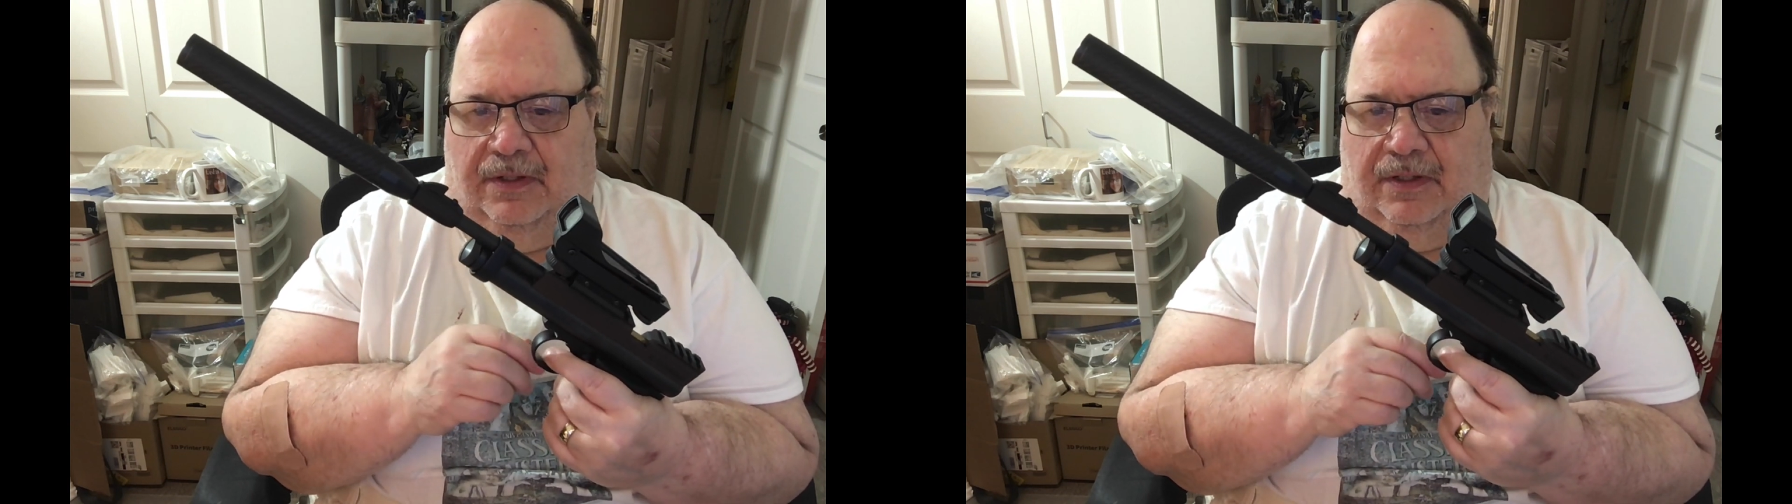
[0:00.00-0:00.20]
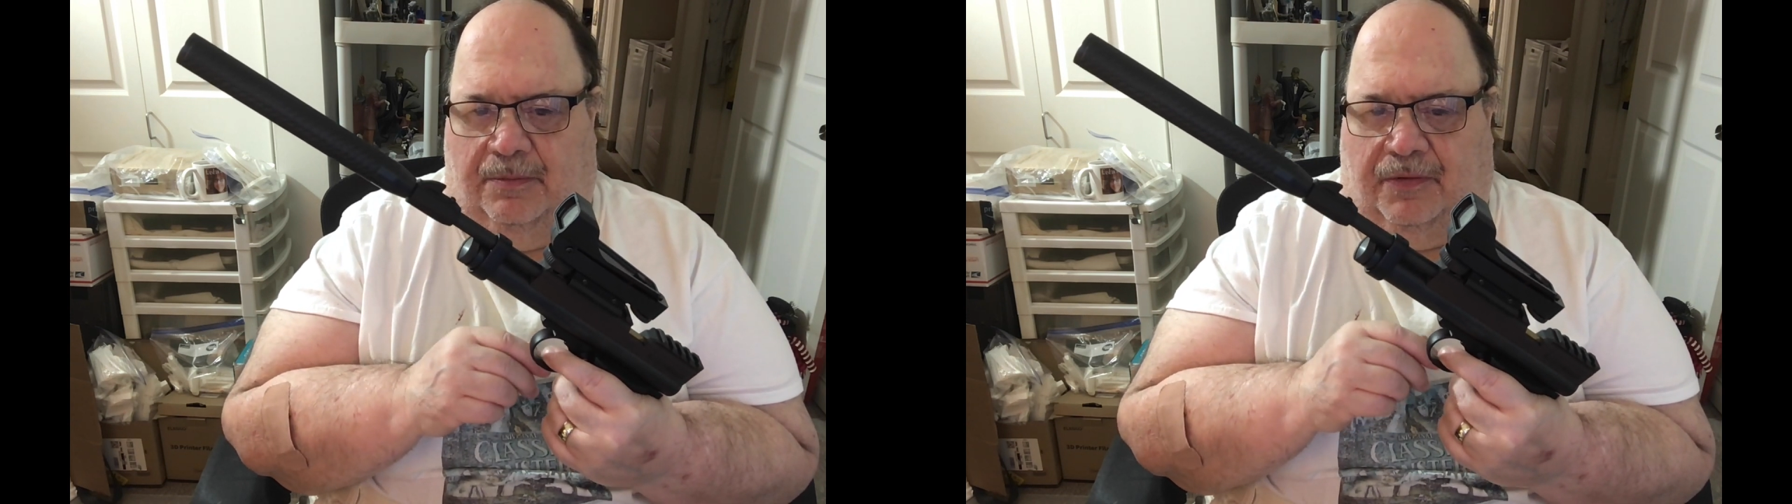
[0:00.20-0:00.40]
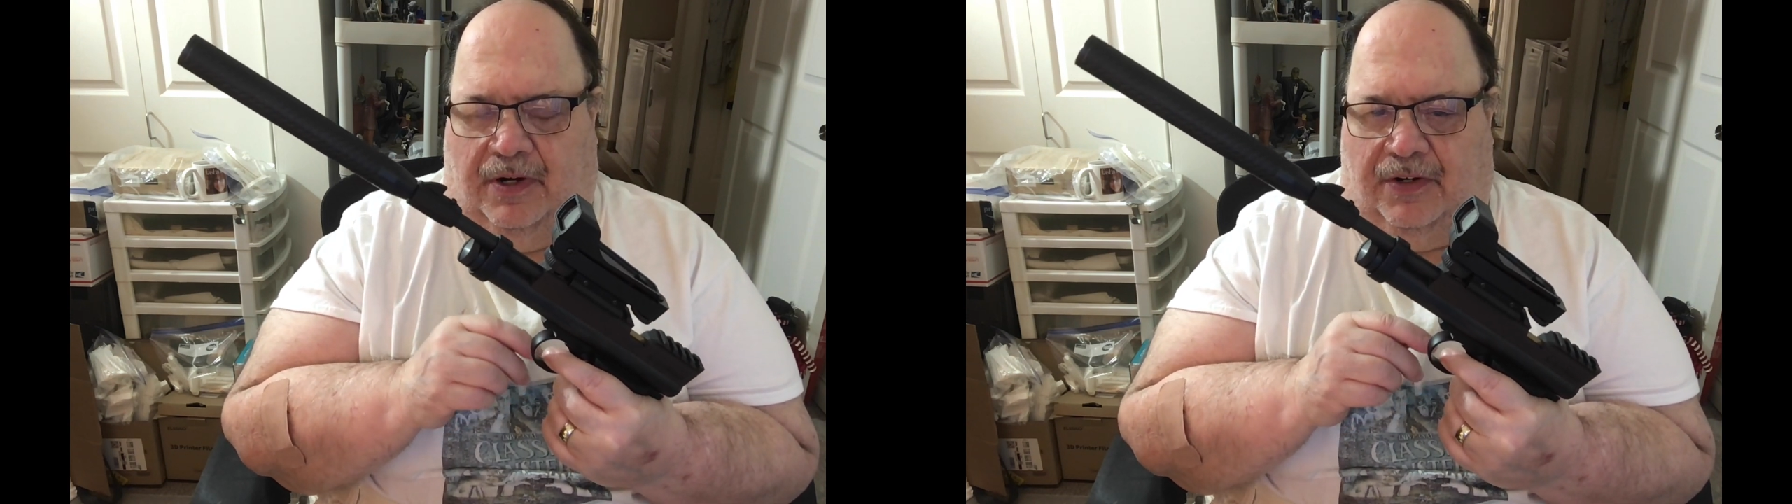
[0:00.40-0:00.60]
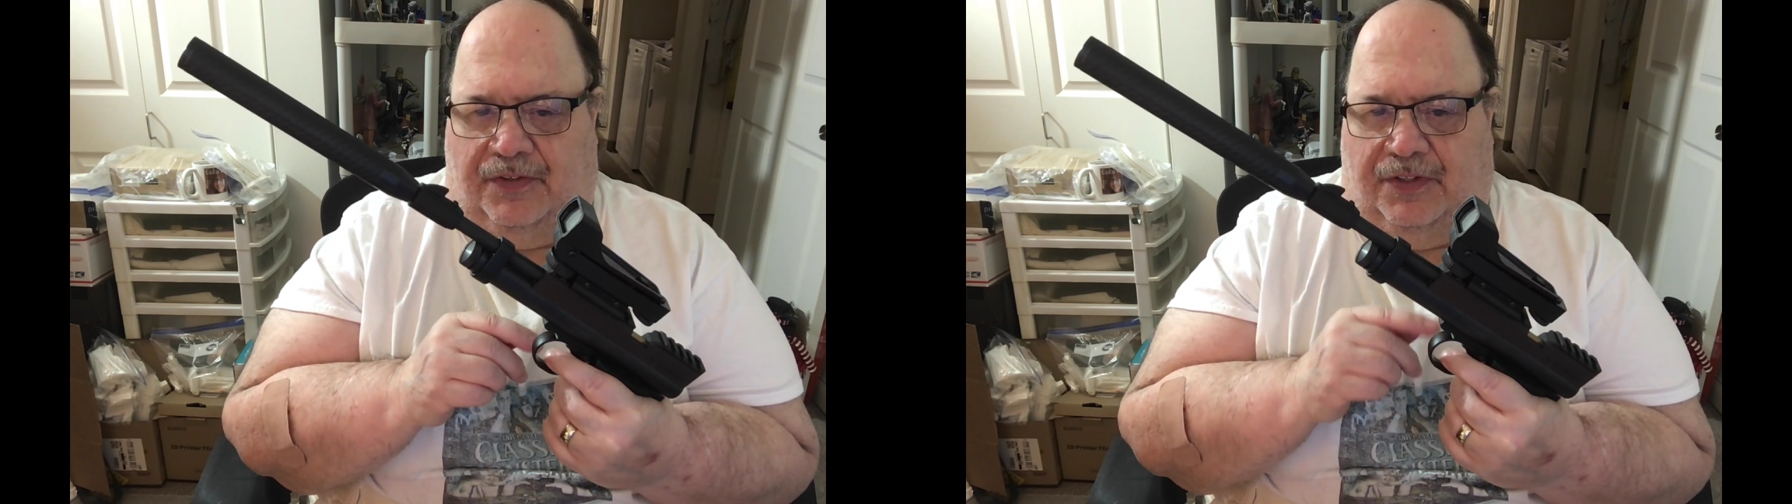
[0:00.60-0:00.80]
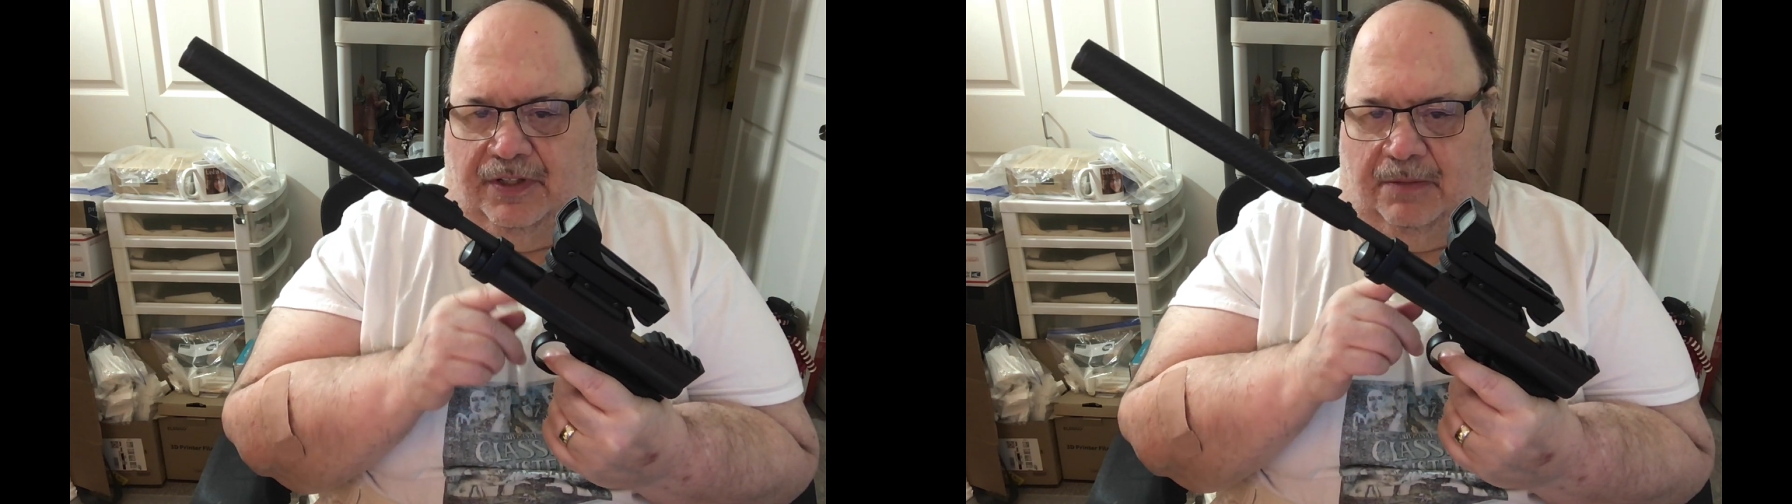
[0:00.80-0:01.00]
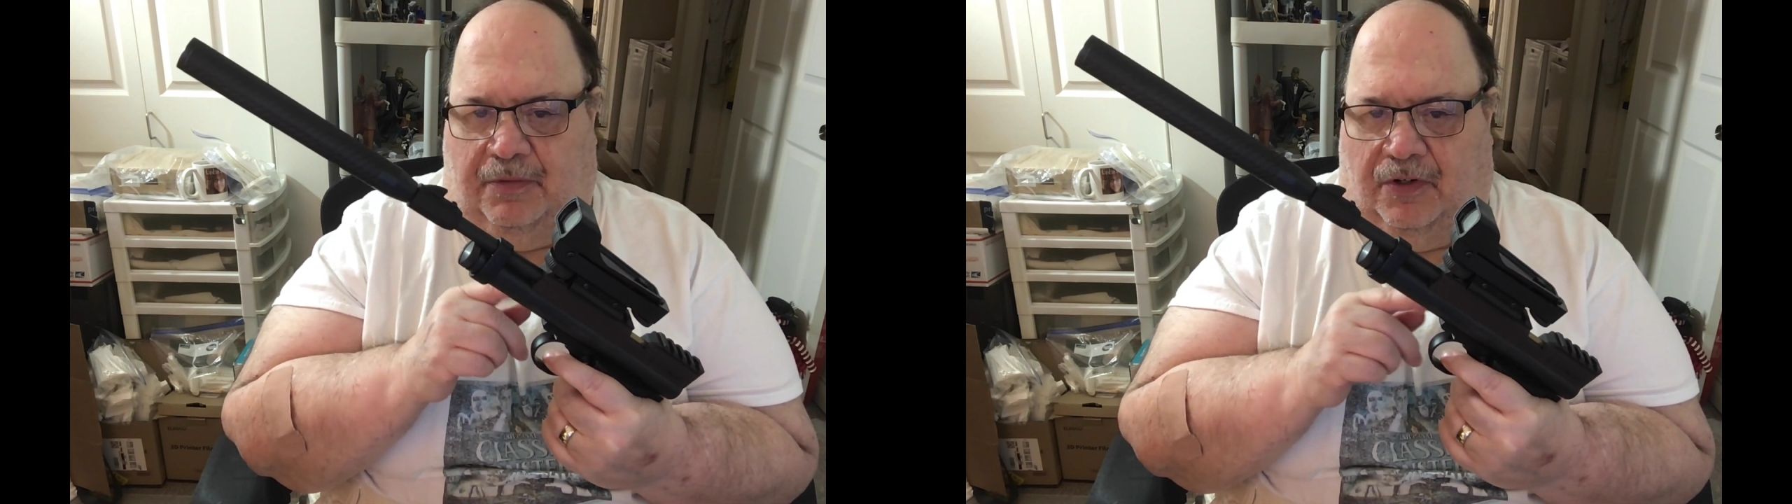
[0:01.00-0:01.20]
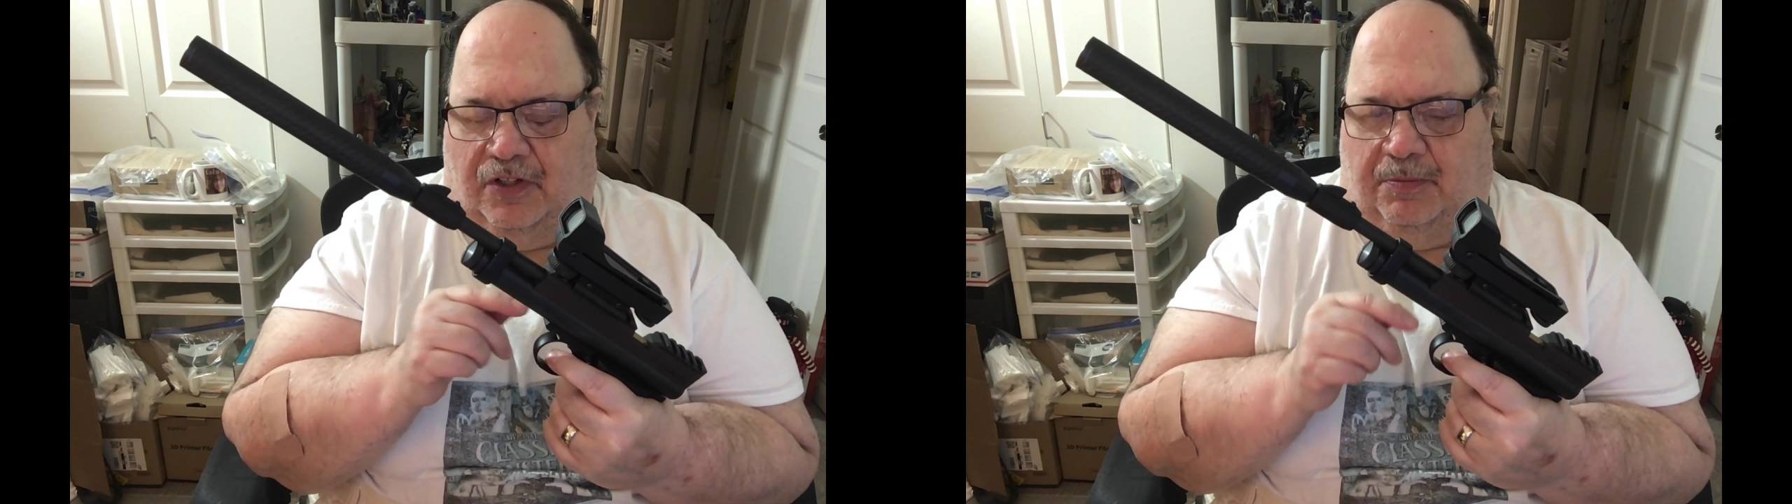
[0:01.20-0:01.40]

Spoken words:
the products and the parts